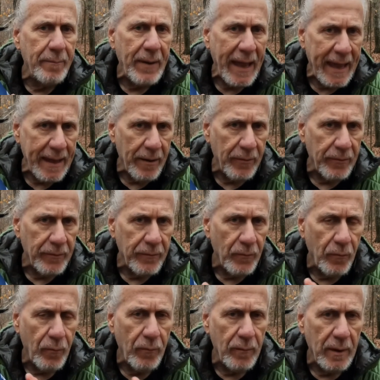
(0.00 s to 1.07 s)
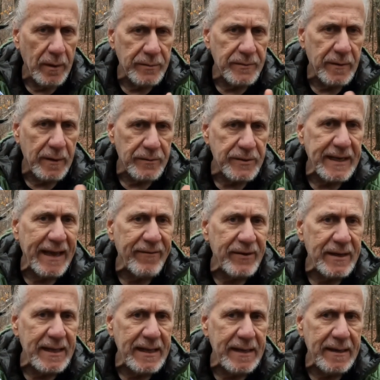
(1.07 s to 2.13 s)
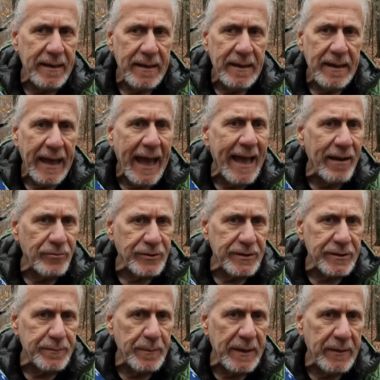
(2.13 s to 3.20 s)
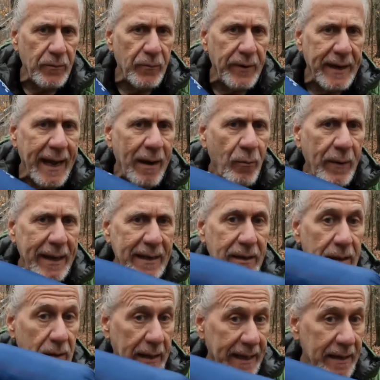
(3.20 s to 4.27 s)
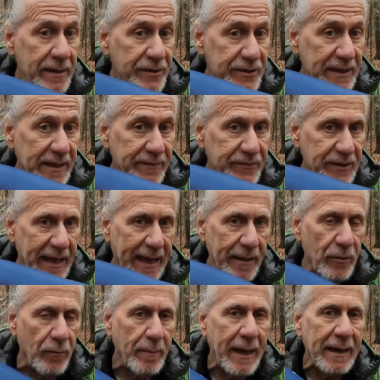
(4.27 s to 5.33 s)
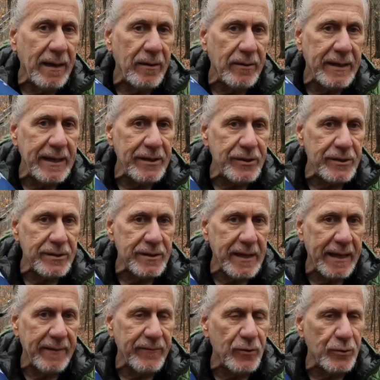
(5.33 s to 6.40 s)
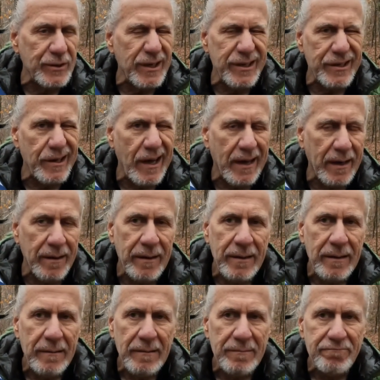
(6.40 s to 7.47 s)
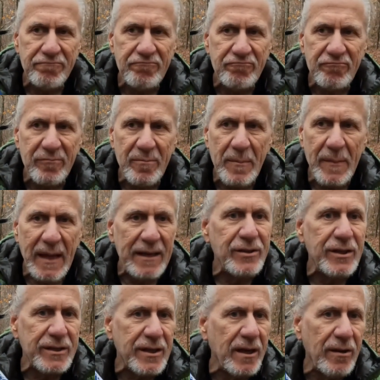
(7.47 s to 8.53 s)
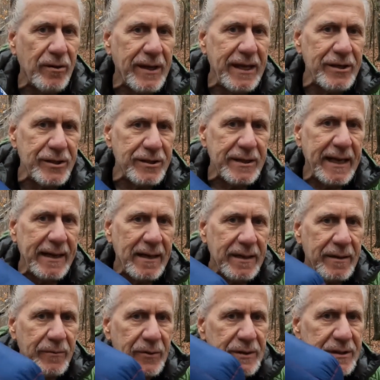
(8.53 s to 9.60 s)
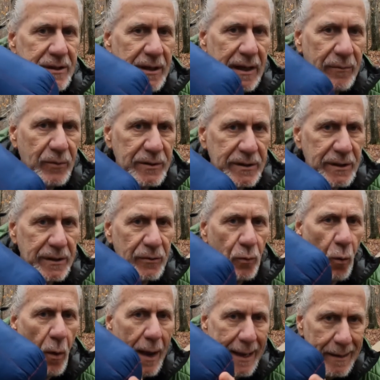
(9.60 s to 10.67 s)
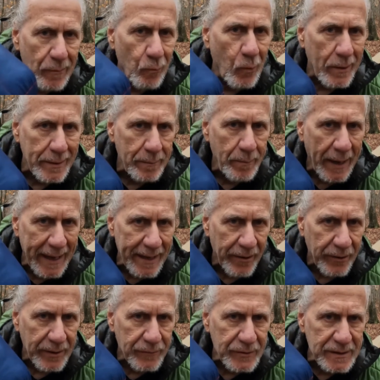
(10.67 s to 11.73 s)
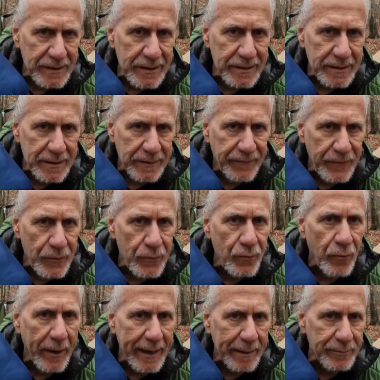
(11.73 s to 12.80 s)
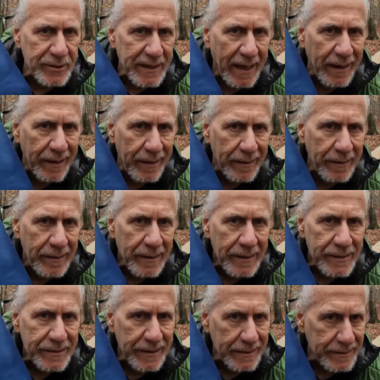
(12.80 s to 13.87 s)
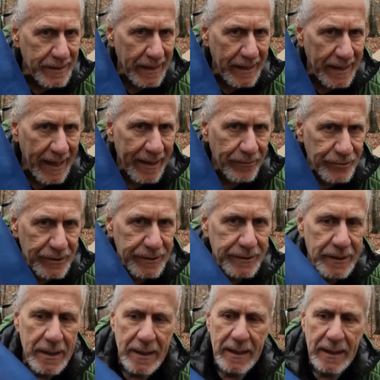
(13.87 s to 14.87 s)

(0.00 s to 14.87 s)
pound, 17 ounces, but when I weighed it in the stuff sack on my little kitchen scale, of course it's just a little kitchen scale, it wasn't quite 1 pound. It was just a few grams under 16 ounces.